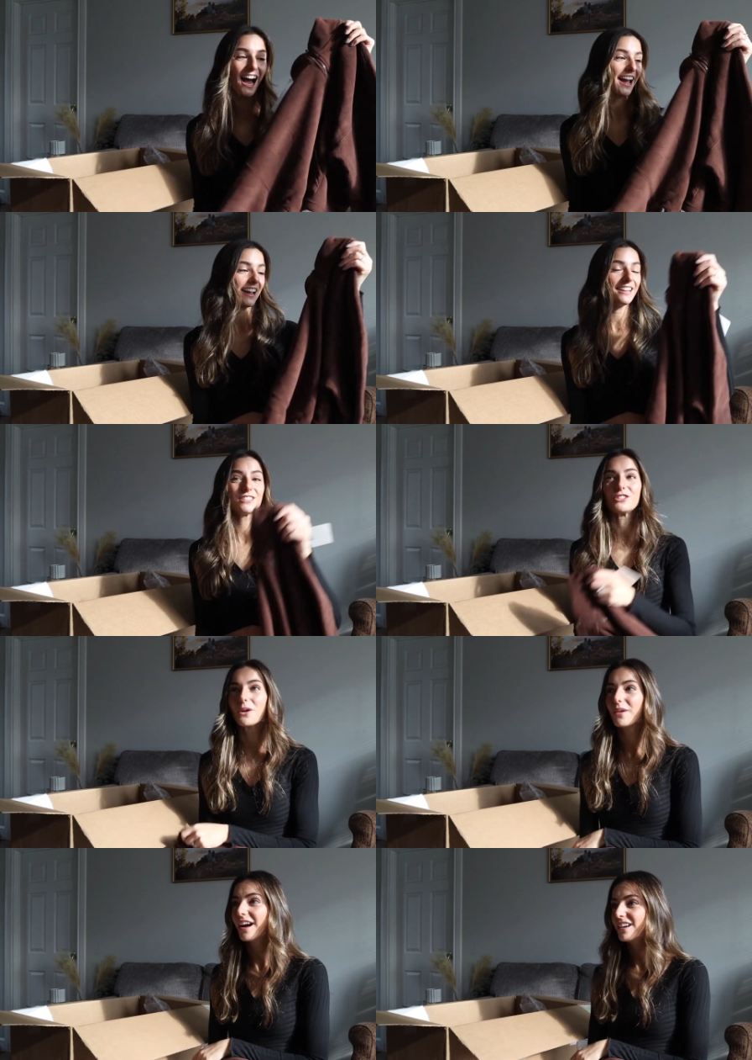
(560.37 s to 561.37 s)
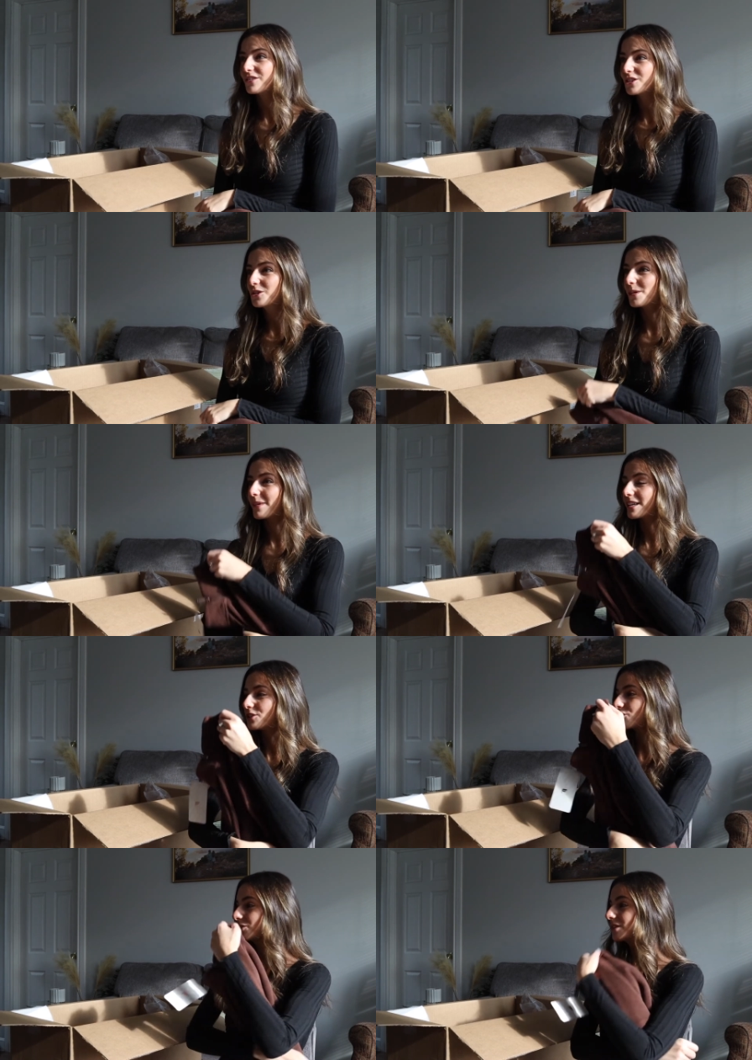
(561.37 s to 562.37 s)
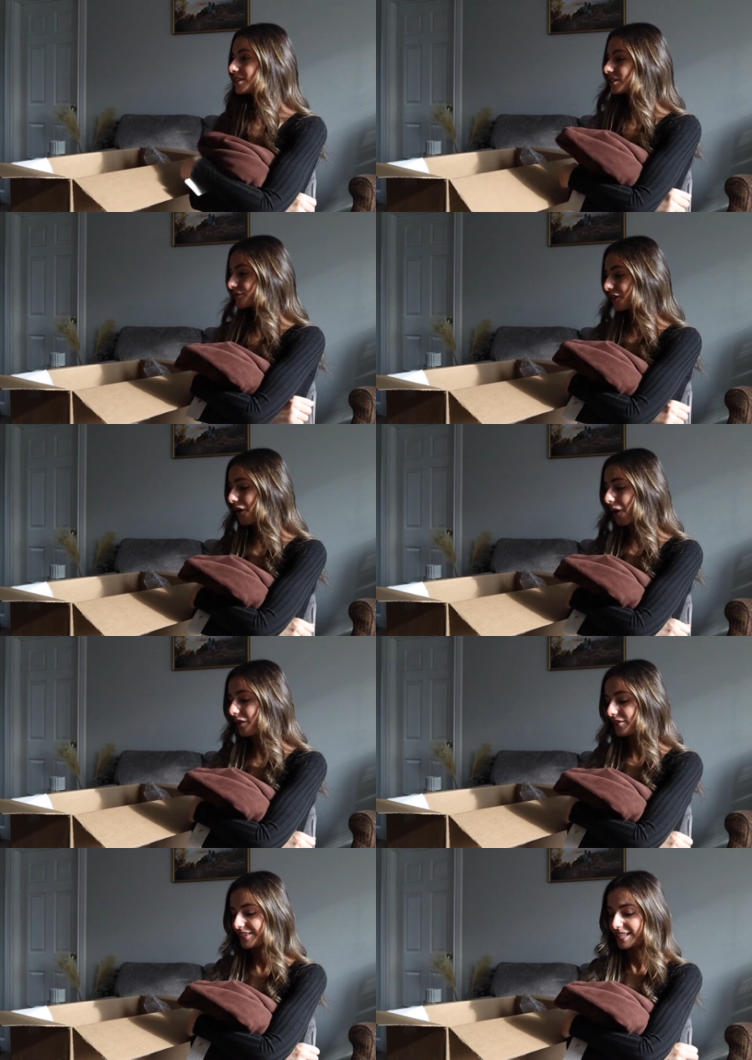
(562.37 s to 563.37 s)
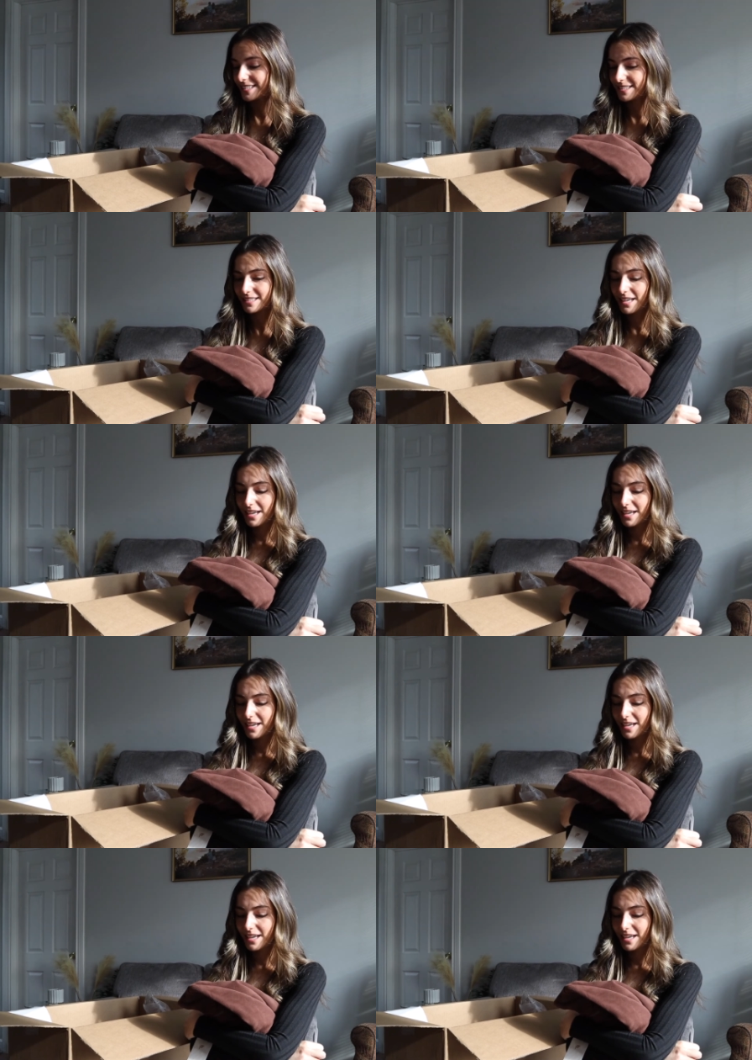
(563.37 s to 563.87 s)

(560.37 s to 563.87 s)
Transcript: I don't have room in my drawers for all of this.